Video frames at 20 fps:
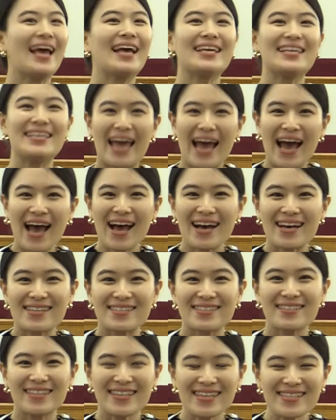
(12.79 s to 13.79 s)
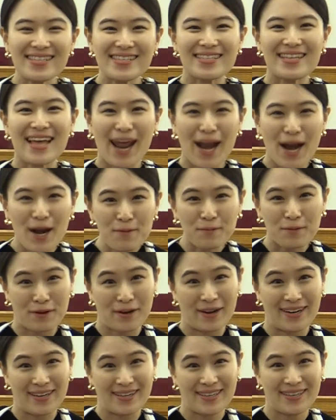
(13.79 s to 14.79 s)
Yes, this is the
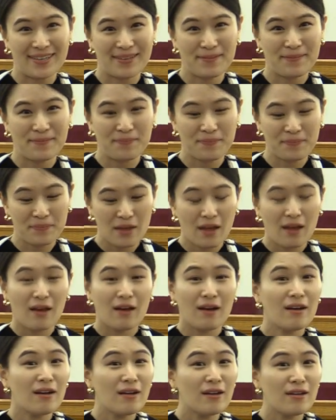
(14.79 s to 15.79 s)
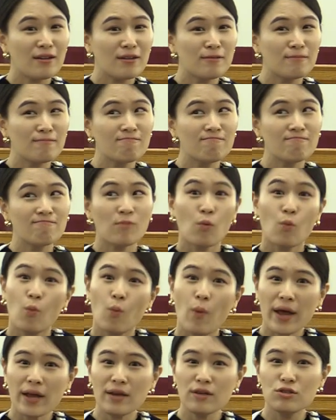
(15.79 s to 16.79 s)
apron.
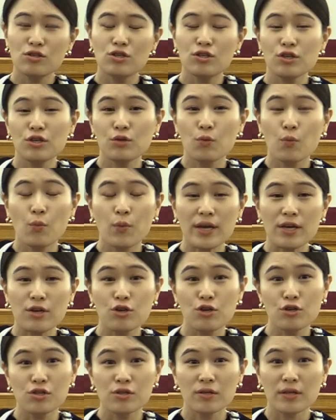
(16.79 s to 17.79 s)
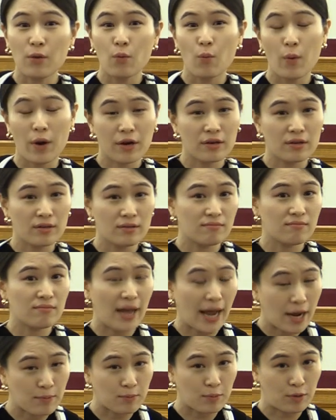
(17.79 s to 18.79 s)
When do we usually wear
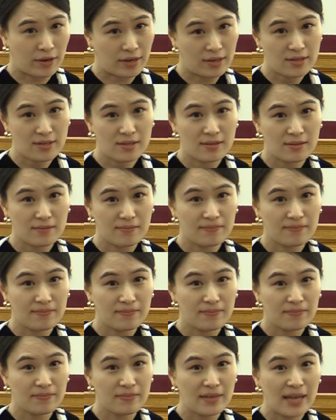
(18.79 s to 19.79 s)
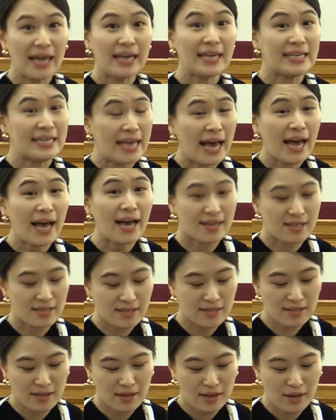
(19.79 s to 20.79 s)
aprons?
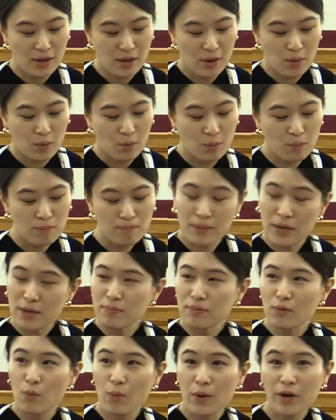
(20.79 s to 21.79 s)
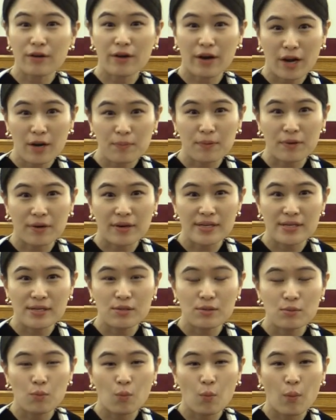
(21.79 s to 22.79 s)
Yes, people wear
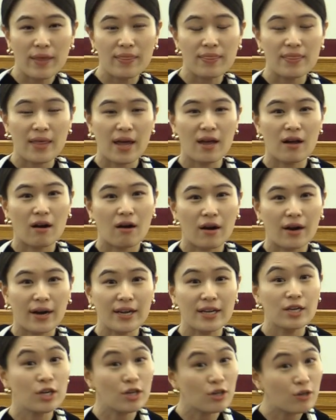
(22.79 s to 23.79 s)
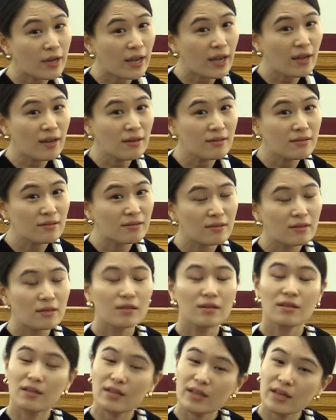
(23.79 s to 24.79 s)
aprons when they are cooking,
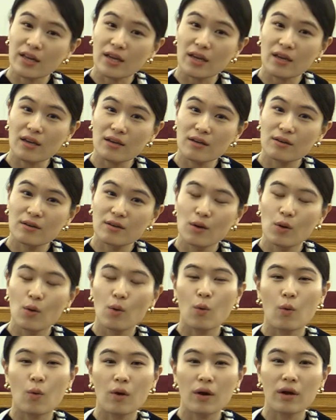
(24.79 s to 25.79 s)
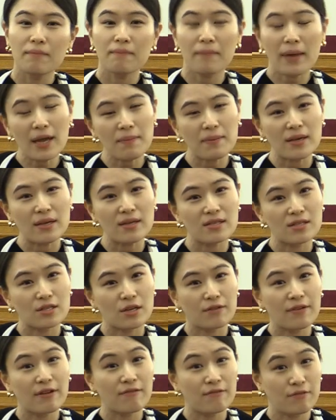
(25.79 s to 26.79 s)
cleaning, or maybe
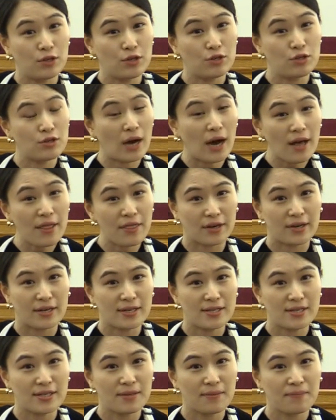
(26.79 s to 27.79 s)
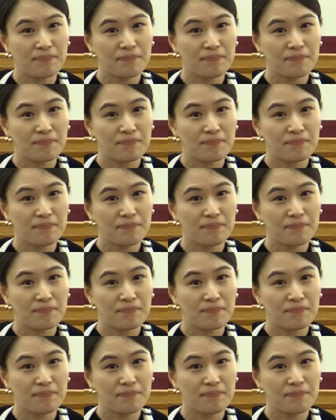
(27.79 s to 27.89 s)
serving food to others.